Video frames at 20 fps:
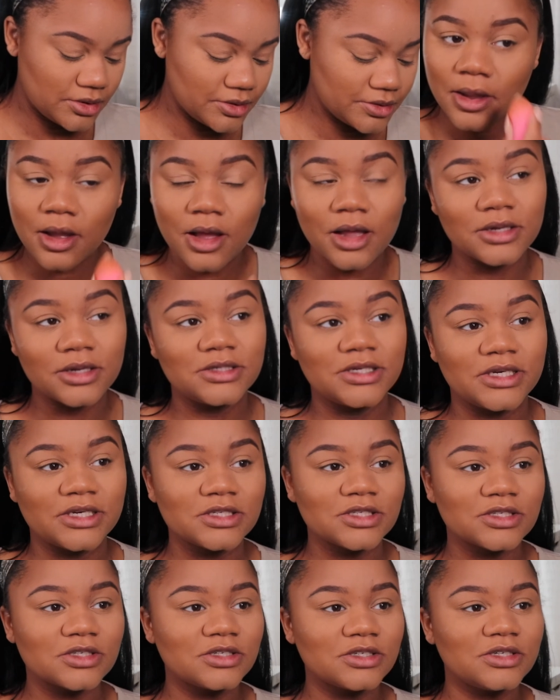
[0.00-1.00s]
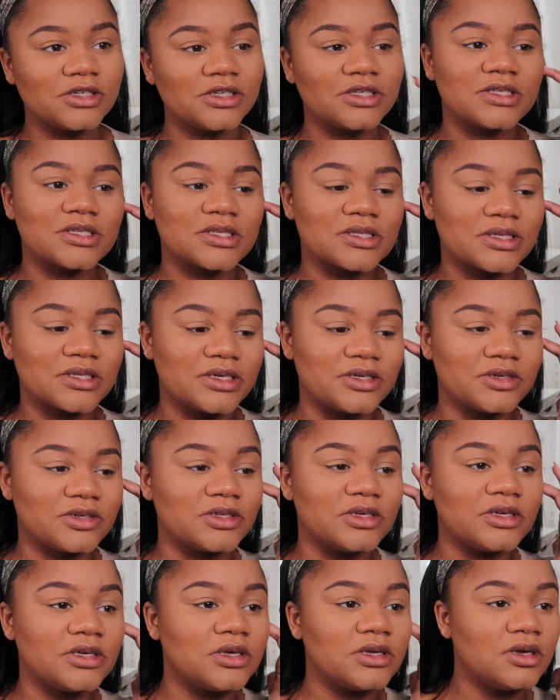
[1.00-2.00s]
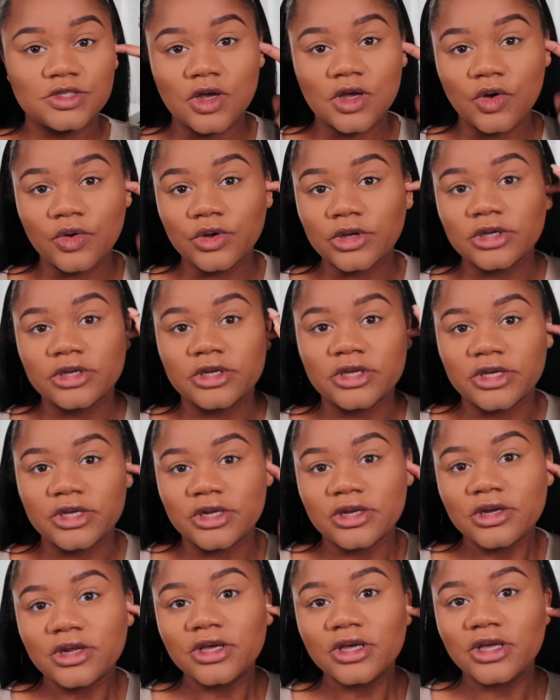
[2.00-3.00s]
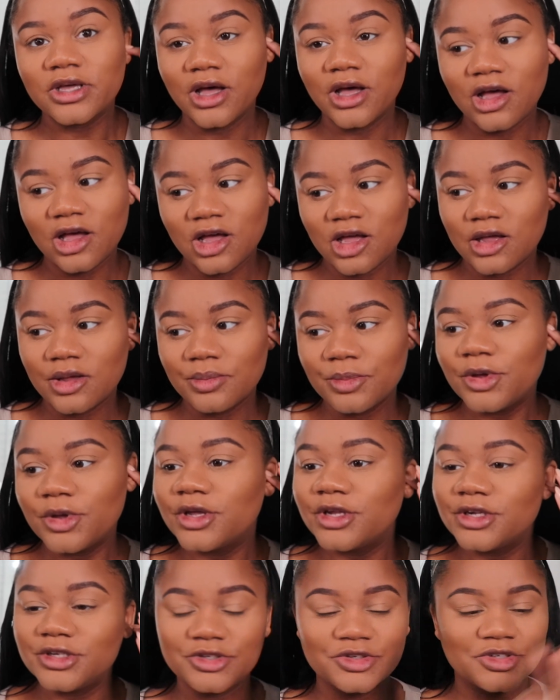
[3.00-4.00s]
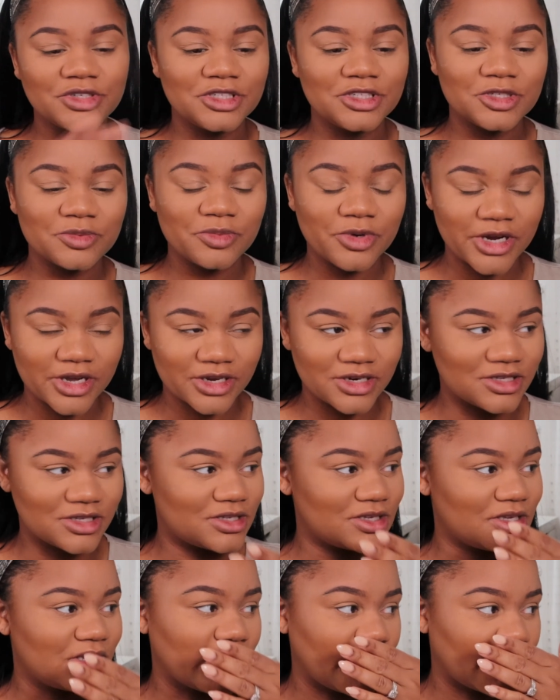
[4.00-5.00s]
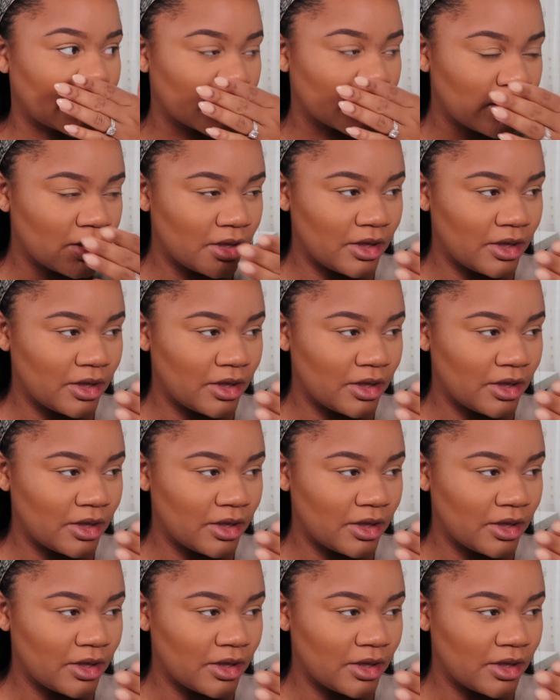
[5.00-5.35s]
Y'all, Dexter is literally so good during this pregnancy. Like,